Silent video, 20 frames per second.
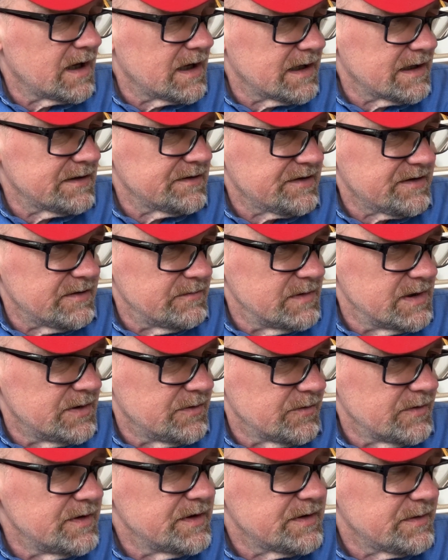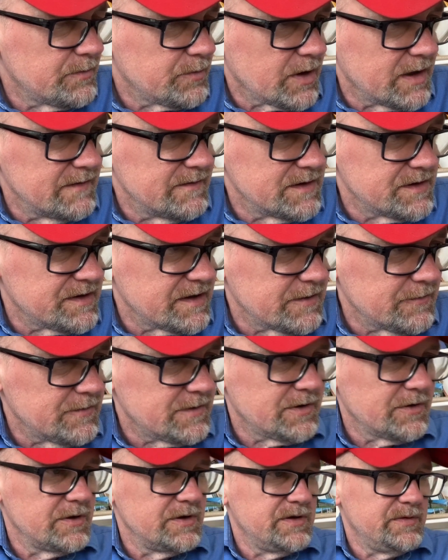as Dmitri's private
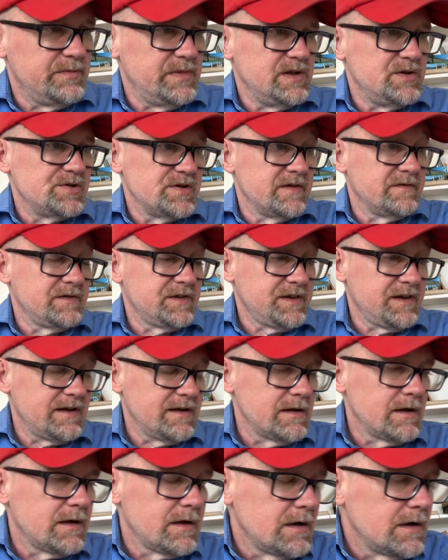secretary, Spichevsky.